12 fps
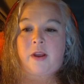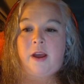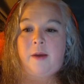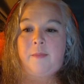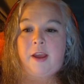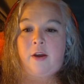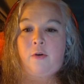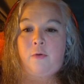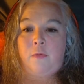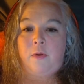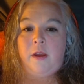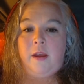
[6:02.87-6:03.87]
were coming
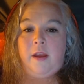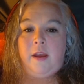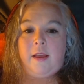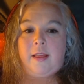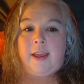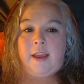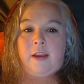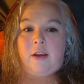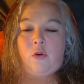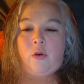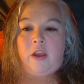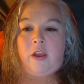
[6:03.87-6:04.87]
out, like,
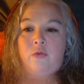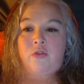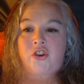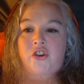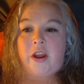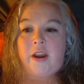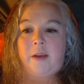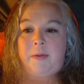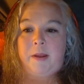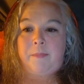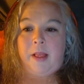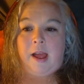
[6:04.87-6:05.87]
okay, you were shutting
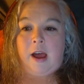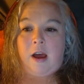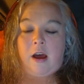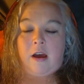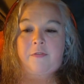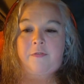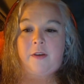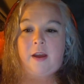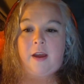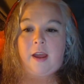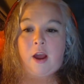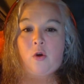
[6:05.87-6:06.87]
people out,
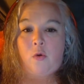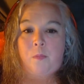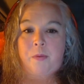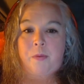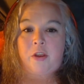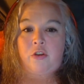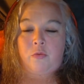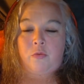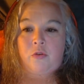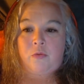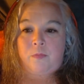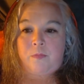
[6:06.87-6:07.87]
but you
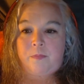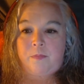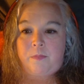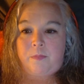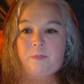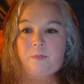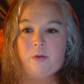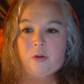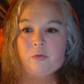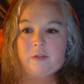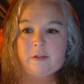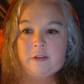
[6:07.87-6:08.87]
were,
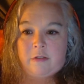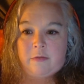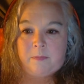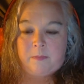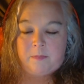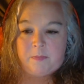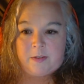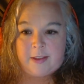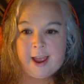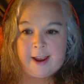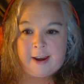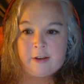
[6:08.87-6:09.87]
still
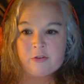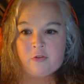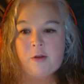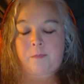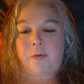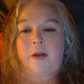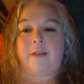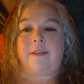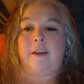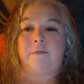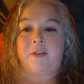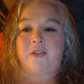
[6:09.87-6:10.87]
siding with Trump on
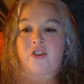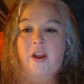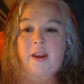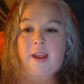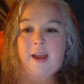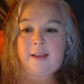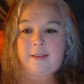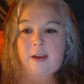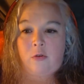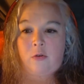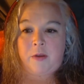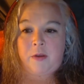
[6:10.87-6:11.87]
stuff, but shutting us
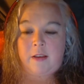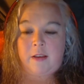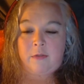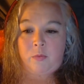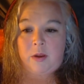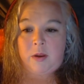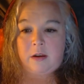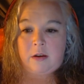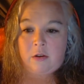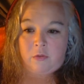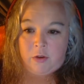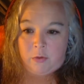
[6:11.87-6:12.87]
out because we didn't
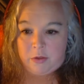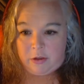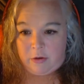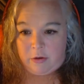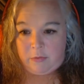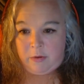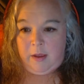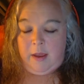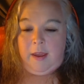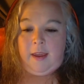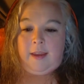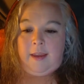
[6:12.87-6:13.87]
agree with you.
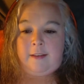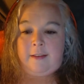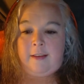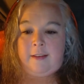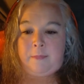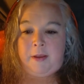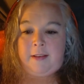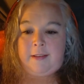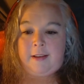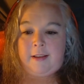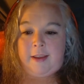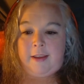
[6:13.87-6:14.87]
Is
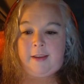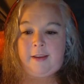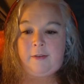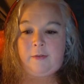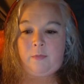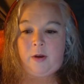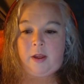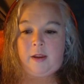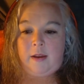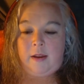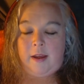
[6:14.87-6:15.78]
basically what